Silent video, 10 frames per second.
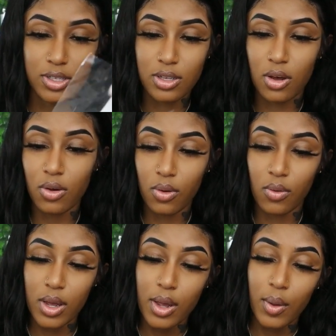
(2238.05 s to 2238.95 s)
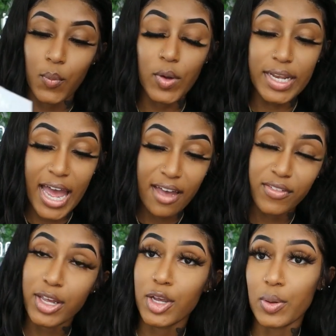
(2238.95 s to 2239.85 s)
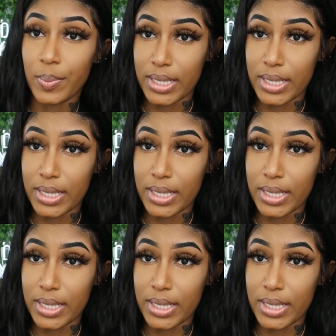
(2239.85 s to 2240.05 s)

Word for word: so when having your